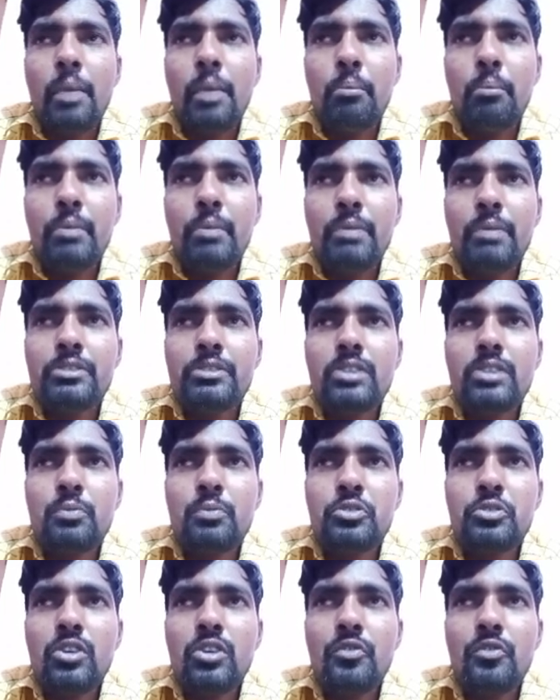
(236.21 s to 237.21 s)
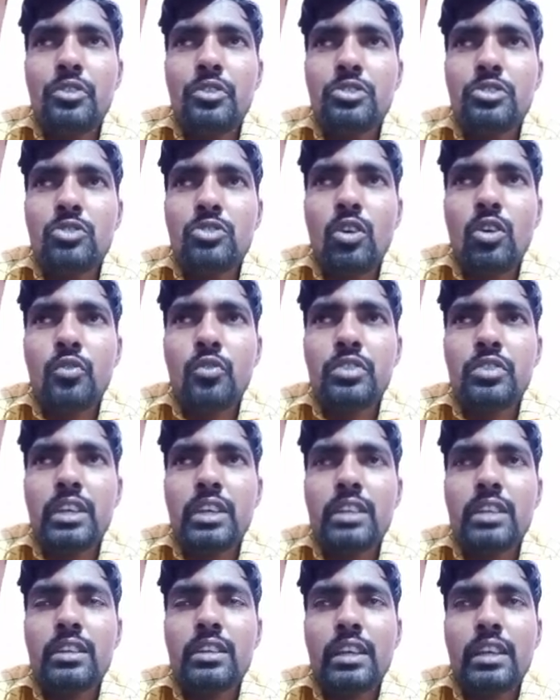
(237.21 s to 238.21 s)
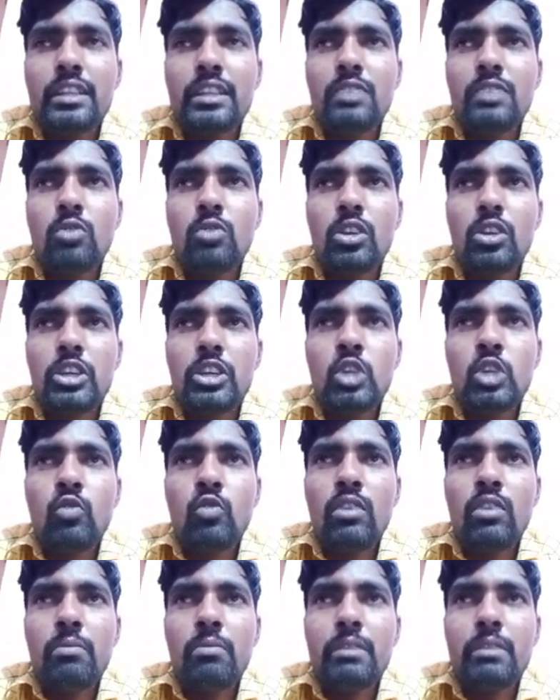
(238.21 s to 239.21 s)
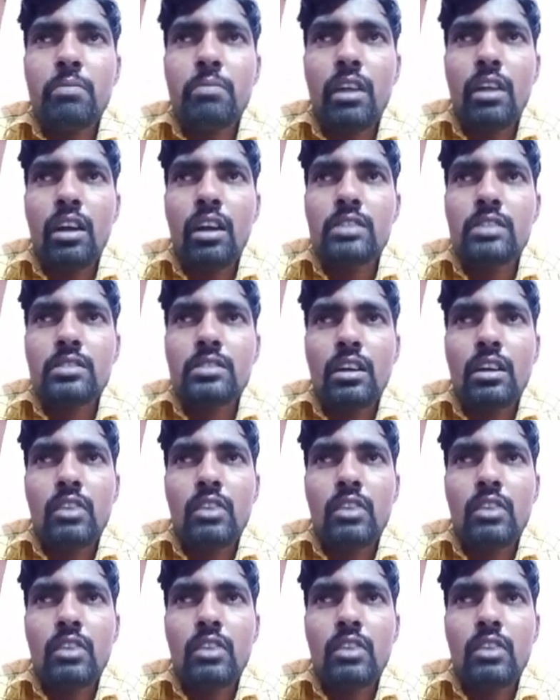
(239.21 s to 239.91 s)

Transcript: Maybe subsurface of the earth, any volcano will be blast or